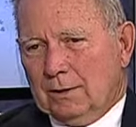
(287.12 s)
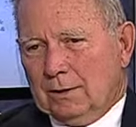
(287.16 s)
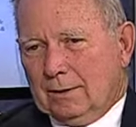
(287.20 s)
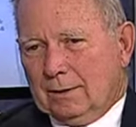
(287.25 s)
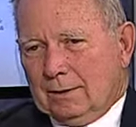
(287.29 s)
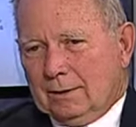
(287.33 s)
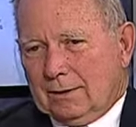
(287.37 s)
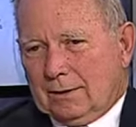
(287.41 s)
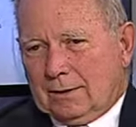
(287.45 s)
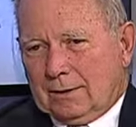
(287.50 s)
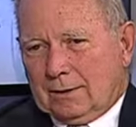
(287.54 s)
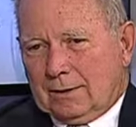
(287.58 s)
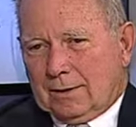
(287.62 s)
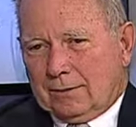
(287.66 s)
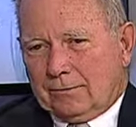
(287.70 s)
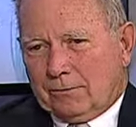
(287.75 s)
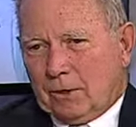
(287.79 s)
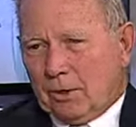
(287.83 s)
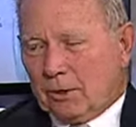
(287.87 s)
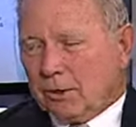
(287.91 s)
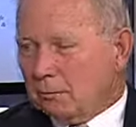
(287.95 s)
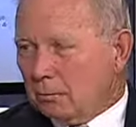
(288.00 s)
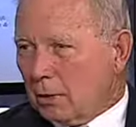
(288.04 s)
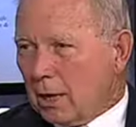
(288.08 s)
I
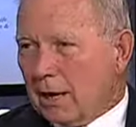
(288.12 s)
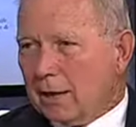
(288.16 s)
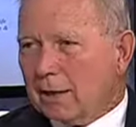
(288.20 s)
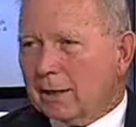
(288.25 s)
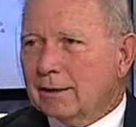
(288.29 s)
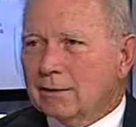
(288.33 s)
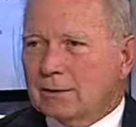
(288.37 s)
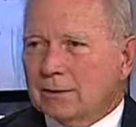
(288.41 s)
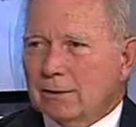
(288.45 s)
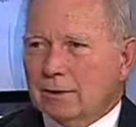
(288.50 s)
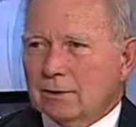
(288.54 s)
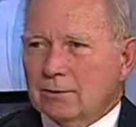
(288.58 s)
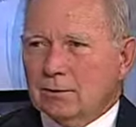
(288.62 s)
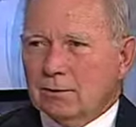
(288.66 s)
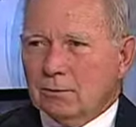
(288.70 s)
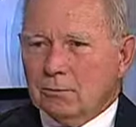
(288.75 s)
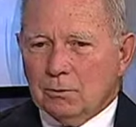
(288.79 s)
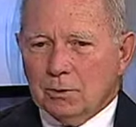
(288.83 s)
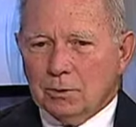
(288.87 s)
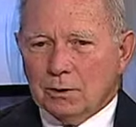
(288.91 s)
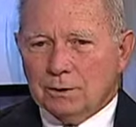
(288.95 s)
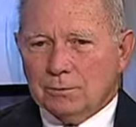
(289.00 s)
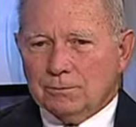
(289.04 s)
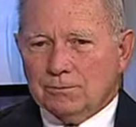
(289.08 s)
thought about it, and I
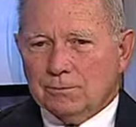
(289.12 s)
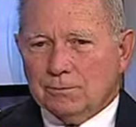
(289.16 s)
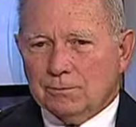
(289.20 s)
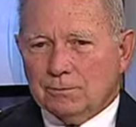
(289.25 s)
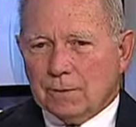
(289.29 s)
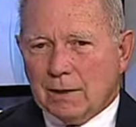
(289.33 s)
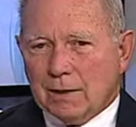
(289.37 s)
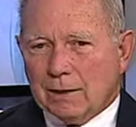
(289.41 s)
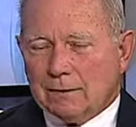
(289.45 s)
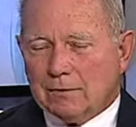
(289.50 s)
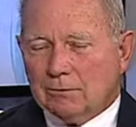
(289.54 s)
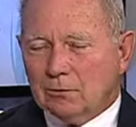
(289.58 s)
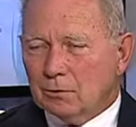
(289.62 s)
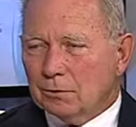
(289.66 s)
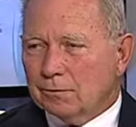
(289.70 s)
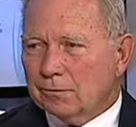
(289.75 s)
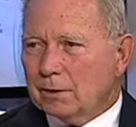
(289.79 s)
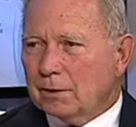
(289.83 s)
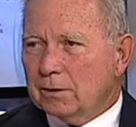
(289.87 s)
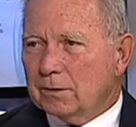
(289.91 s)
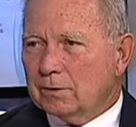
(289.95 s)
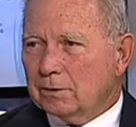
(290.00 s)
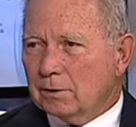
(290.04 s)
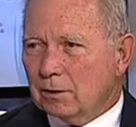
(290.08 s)
thought, well, I don't know
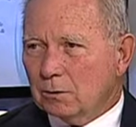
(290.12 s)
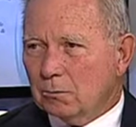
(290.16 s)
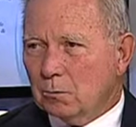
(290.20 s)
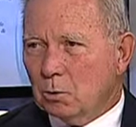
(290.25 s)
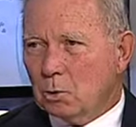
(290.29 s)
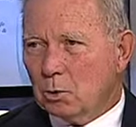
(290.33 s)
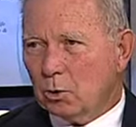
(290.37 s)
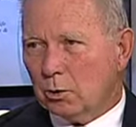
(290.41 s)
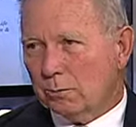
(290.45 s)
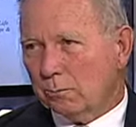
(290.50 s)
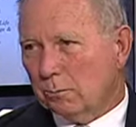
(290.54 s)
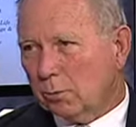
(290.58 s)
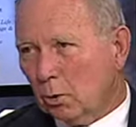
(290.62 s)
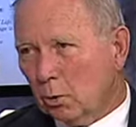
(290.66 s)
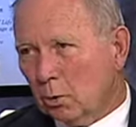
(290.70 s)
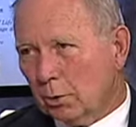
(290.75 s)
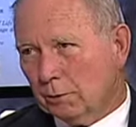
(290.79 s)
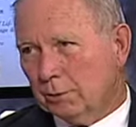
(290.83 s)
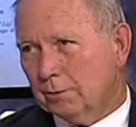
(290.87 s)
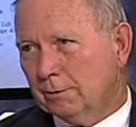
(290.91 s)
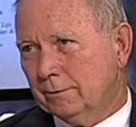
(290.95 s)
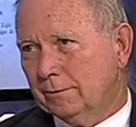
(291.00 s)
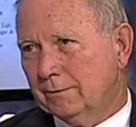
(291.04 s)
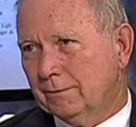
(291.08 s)
of anything more
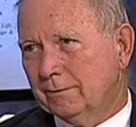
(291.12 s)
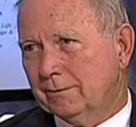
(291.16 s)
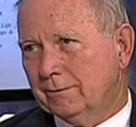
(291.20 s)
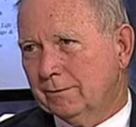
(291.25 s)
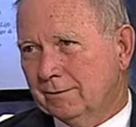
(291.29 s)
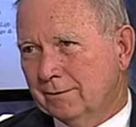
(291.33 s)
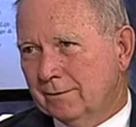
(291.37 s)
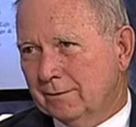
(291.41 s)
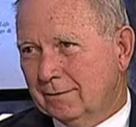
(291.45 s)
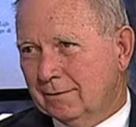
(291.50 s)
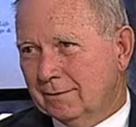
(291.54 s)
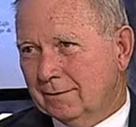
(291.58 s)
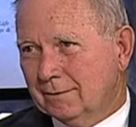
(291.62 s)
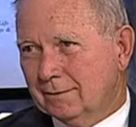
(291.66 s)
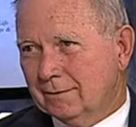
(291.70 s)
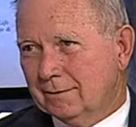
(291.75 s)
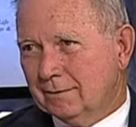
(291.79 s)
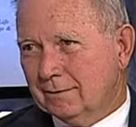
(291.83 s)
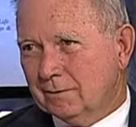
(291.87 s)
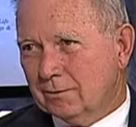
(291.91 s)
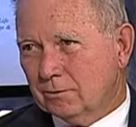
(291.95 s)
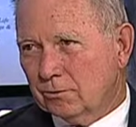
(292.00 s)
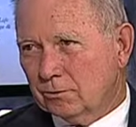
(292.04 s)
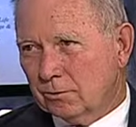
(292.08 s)
important
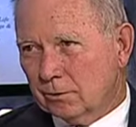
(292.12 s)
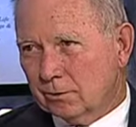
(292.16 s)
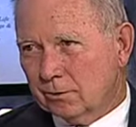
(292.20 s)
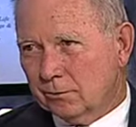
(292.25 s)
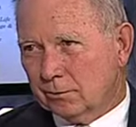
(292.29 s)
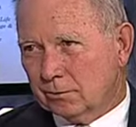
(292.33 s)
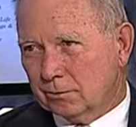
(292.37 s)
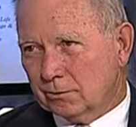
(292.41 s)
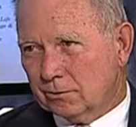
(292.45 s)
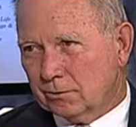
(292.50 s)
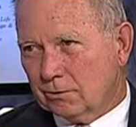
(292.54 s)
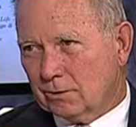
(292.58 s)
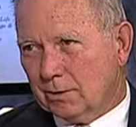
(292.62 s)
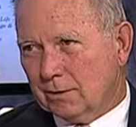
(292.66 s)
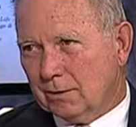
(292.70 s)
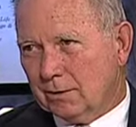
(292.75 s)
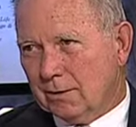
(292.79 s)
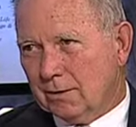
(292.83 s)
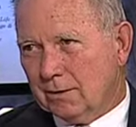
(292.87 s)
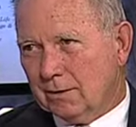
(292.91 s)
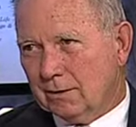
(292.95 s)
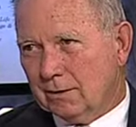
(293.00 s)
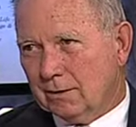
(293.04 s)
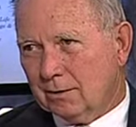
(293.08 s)
than serving the
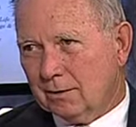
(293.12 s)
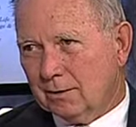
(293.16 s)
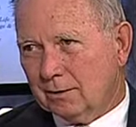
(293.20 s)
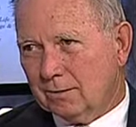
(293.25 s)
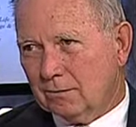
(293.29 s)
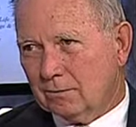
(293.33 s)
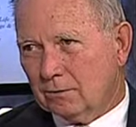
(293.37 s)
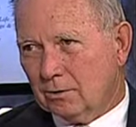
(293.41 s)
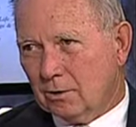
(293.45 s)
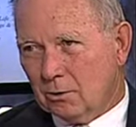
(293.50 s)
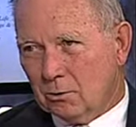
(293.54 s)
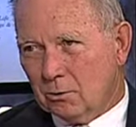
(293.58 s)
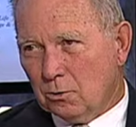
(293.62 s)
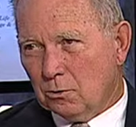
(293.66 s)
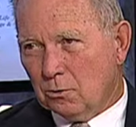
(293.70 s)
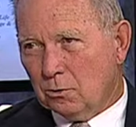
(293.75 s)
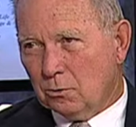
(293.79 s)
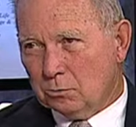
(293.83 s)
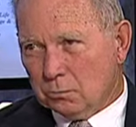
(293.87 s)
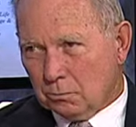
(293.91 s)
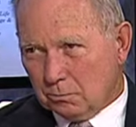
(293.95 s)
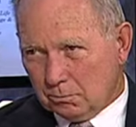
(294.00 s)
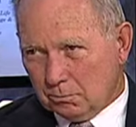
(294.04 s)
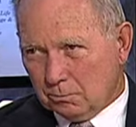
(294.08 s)
city. And
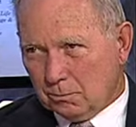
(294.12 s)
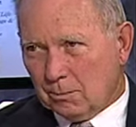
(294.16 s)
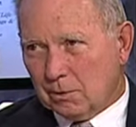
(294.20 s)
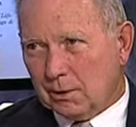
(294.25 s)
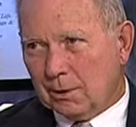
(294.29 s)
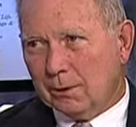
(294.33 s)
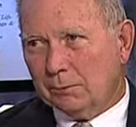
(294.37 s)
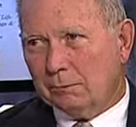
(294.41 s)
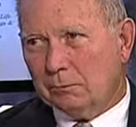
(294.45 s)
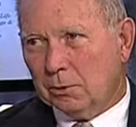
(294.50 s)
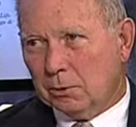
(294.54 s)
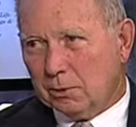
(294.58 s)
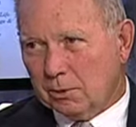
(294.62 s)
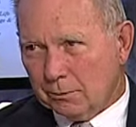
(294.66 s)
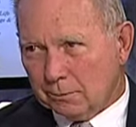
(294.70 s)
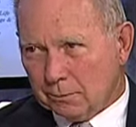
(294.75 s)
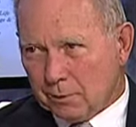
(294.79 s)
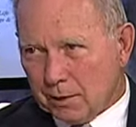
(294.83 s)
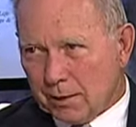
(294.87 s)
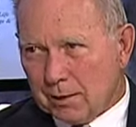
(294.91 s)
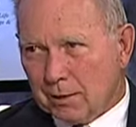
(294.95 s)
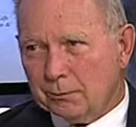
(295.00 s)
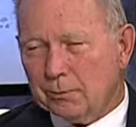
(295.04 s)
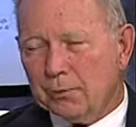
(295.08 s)
so I put in
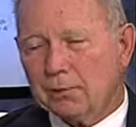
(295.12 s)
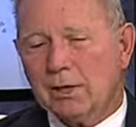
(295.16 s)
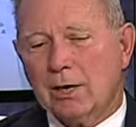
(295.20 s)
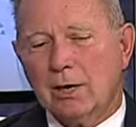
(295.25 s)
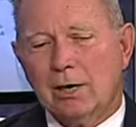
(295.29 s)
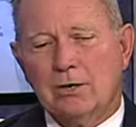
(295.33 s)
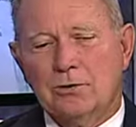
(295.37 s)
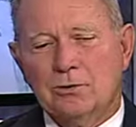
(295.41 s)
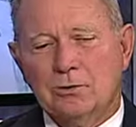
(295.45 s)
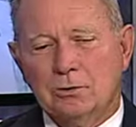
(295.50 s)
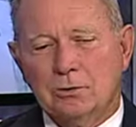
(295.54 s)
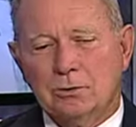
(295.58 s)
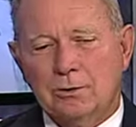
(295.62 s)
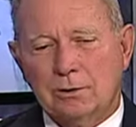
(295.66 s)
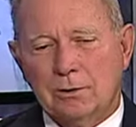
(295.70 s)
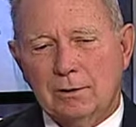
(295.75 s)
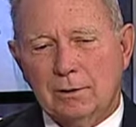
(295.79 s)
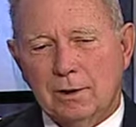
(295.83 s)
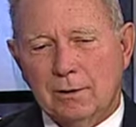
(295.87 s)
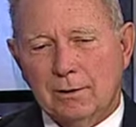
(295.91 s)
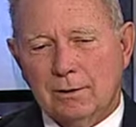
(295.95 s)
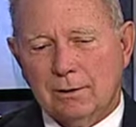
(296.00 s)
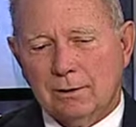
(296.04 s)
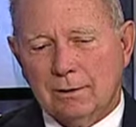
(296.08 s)
my application,
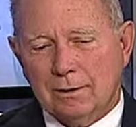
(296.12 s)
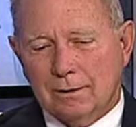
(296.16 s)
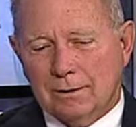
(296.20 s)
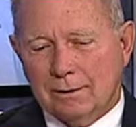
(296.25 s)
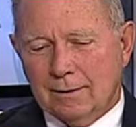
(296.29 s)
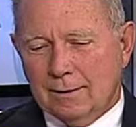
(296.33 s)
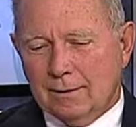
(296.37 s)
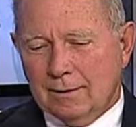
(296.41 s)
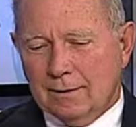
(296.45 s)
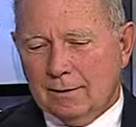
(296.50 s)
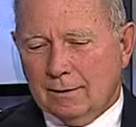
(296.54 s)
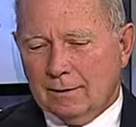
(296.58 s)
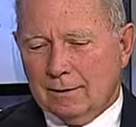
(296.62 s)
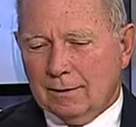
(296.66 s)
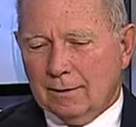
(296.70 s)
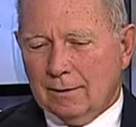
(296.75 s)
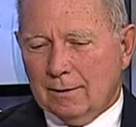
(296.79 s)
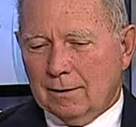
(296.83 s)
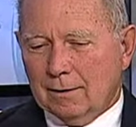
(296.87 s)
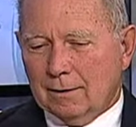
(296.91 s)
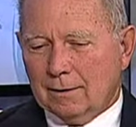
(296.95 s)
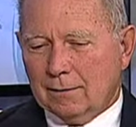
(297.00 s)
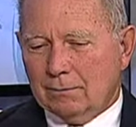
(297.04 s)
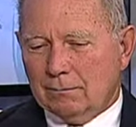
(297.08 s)
and
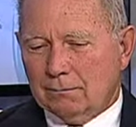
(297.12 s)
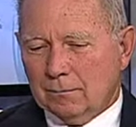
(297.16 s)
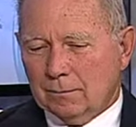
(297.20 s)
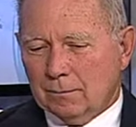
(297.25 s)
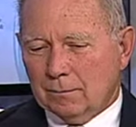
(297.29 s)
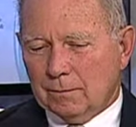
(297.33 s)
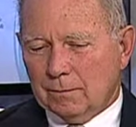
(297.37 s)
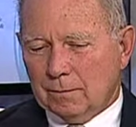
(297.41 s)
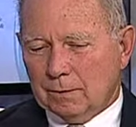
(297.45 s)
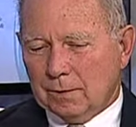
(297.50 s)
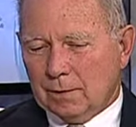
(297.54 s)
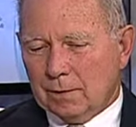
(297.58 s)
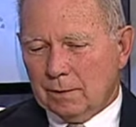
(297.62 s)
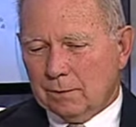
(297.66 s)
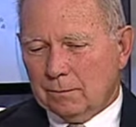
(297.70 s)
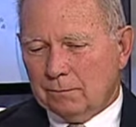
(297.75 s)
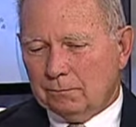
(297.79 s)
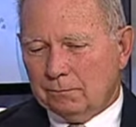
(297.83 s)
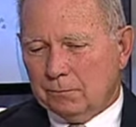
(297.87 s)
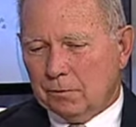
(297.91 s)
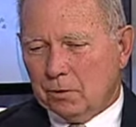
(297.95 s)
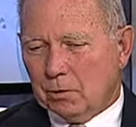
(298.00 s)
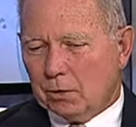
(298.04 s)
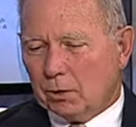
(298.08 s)

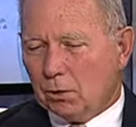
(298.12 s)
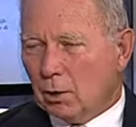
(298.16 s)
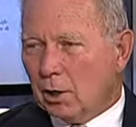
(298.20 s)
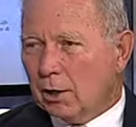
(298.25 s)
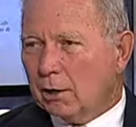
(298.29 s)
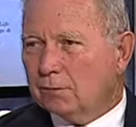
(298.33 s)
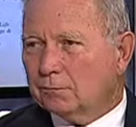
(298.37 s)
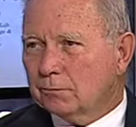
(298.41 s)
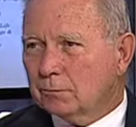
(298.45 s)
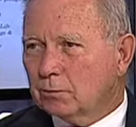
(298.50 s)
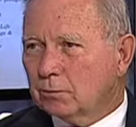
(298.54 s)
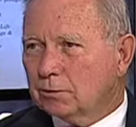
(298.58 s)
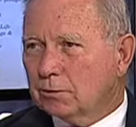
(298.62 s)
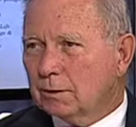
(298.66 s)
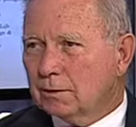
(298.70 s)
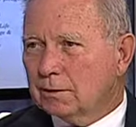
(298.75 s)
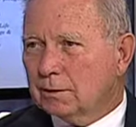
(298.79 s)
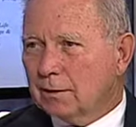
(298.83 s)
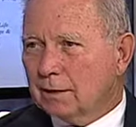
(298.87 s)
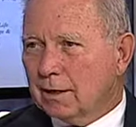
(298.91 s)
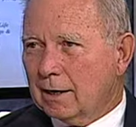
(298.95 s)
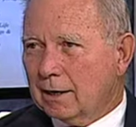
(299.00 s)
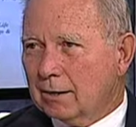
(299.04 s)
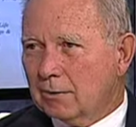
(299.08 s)
I'm very grateful
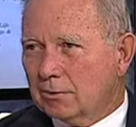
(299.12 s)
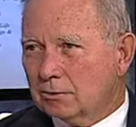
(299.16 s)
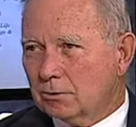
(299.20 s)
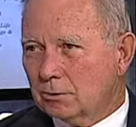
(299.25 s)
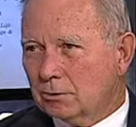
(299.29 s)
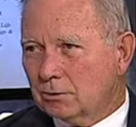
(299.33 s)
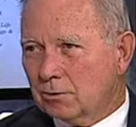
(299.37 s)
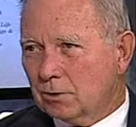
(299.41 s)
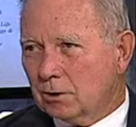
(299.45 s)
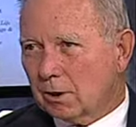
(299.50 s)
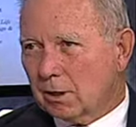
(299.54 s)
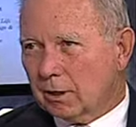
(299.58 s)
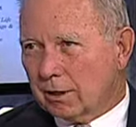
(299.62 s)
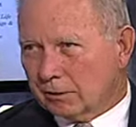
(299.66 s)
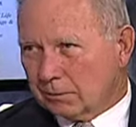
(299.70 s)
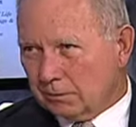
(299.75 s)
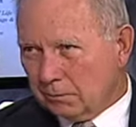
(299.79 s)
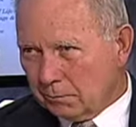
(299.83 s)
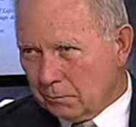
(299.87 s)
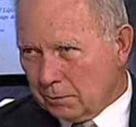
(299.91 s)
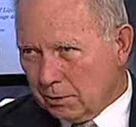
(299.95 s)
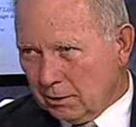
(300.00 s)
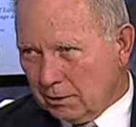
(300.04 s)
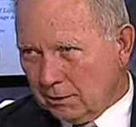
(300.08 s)
that the council
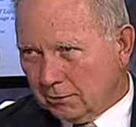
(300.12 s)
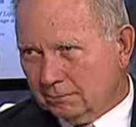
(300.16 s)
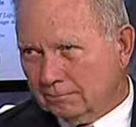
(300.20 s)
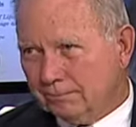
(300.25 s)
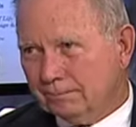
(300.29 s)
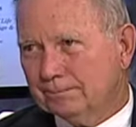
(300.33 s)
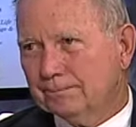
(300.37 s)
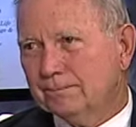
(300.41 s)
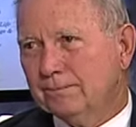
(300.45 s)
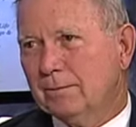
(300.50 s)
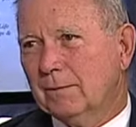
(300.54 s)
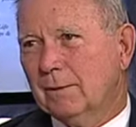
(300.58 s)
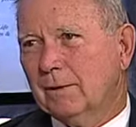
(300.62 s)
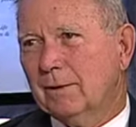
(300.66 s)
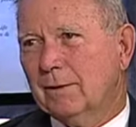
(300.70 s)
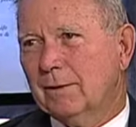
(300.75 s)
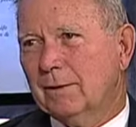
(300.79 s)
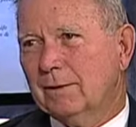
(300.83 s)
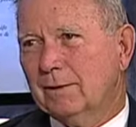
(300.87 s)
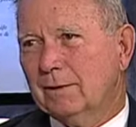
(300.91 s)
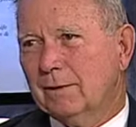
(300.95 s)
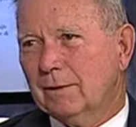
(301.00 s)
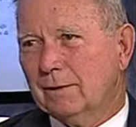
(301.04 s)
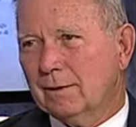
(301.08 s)
selected me,
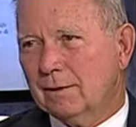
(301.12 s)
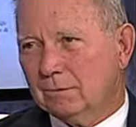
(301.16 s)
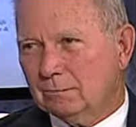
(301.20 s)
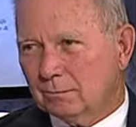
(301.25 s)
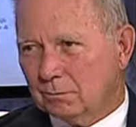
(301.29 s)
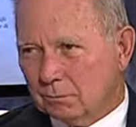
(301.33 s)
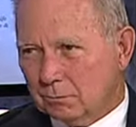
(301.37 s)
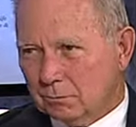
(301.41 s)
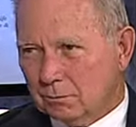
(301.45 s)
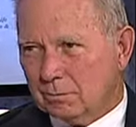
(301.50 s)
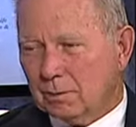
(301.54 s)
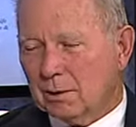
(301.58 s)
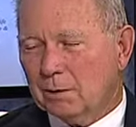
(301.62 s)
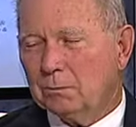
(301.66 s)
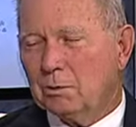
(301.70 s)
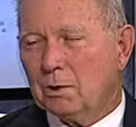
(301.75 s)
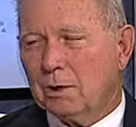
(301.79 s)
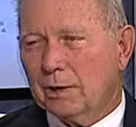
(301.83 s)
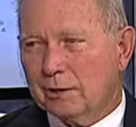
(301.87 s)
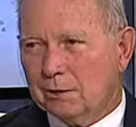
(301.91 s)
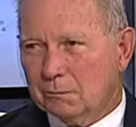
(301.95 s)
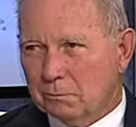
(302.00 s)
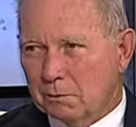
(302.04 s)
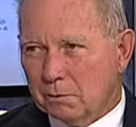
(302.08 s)
and I'm
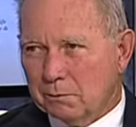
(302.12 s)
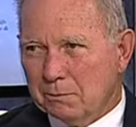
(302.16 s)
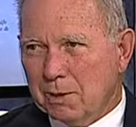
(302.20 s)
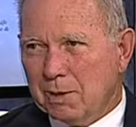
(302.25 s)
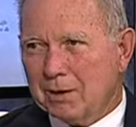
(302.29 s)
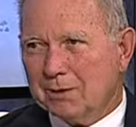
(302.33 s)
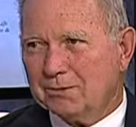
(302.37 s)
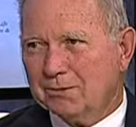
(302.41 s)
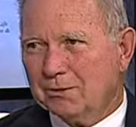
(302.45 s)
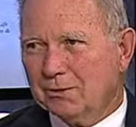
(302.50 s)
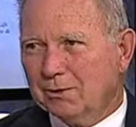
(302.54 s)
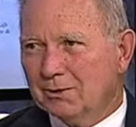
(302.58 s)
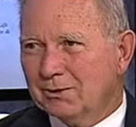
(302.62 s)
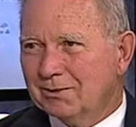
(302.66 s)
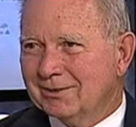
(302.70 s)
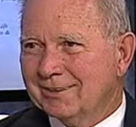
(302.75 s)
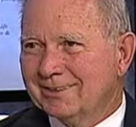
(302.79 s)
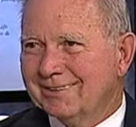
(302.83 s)
glad to be back there.